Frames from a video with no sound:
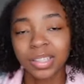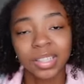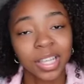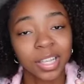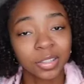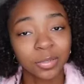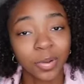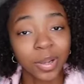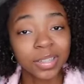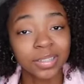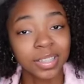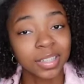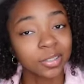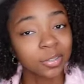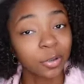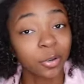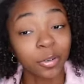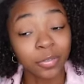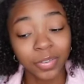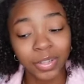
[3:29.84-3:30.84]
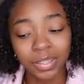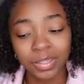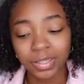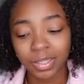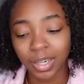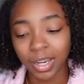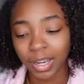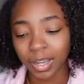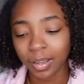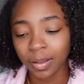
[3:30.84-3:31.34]
that's why it says no events
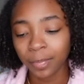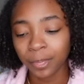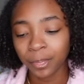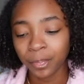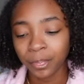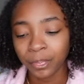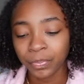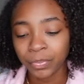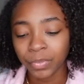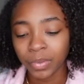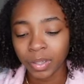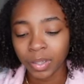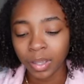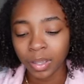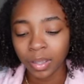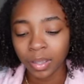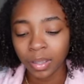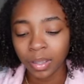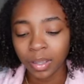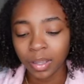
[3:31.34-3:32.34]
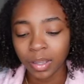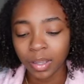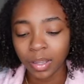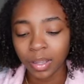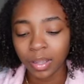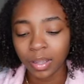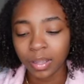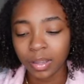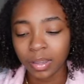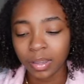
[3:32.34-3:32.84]
today.
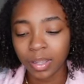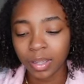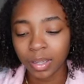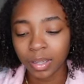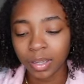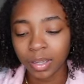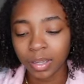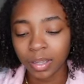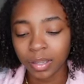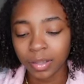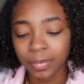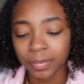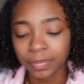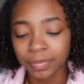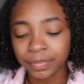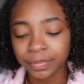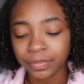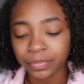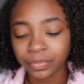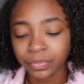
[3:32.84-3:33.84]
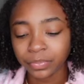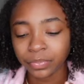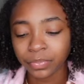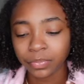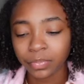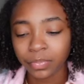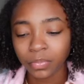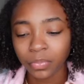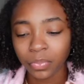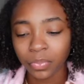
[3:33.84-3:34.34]
And then
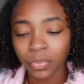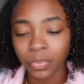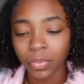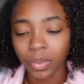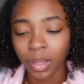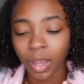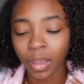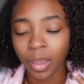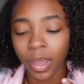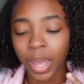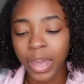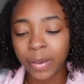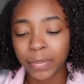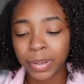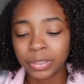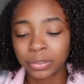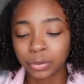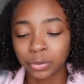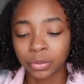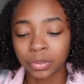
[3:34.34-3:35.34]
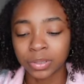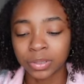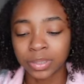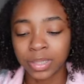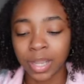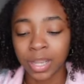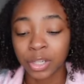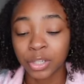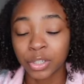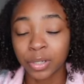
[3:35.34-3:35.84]
I have my school
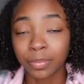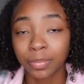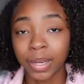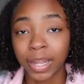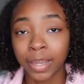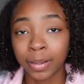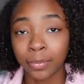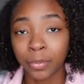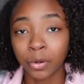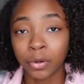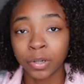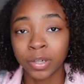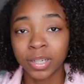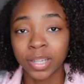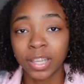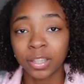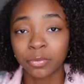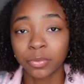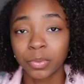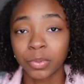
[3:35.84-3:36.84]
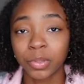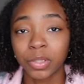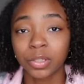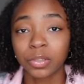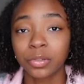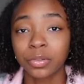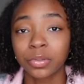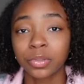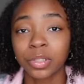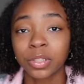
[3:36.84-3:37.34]
section blackboard. That's what we
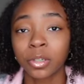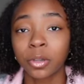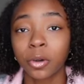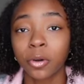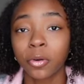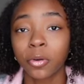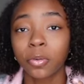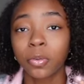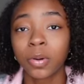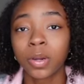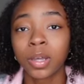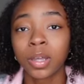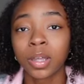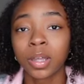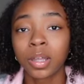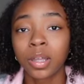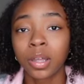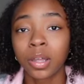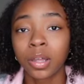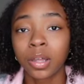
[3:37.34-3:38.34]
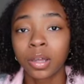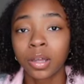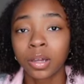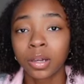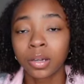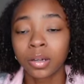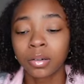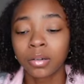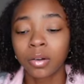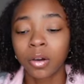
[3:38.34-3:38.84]
use to go
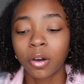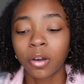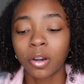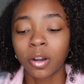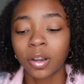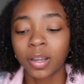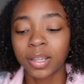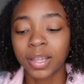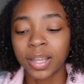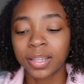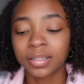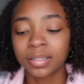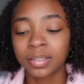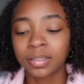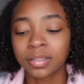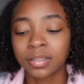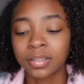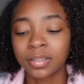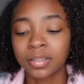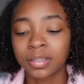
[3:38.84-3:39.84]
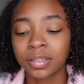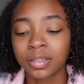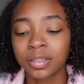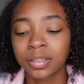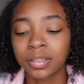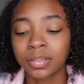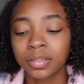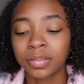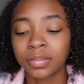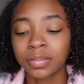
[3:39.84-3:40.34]
on our classes and
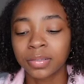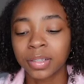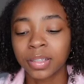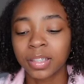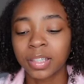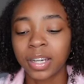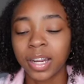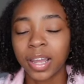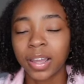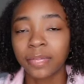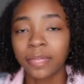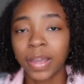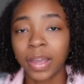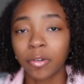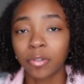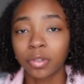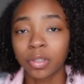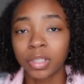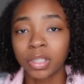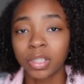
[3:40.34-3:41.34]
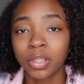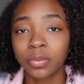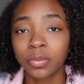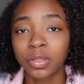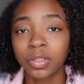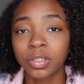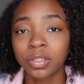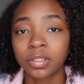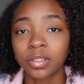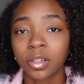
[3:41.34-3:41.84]
stuff. And then I have Outlook
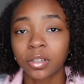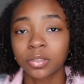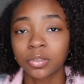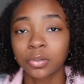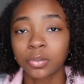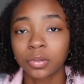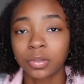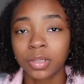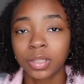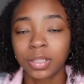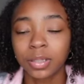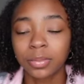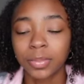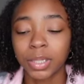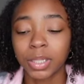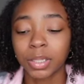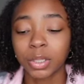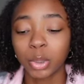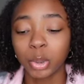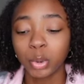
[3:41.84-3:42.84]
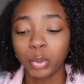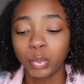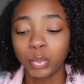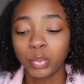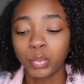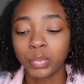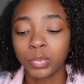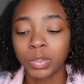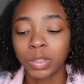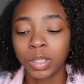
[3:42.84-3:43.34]
which is our school email
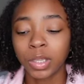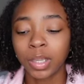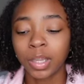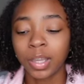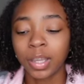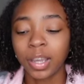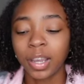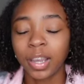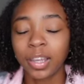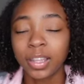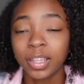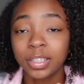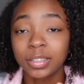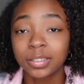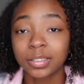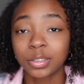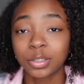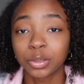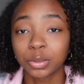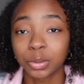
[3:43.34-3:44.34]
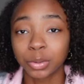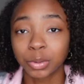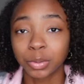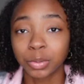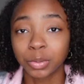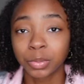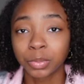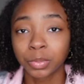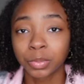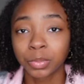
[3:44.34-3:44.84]
and then
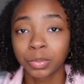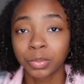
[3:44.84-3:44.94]
zoom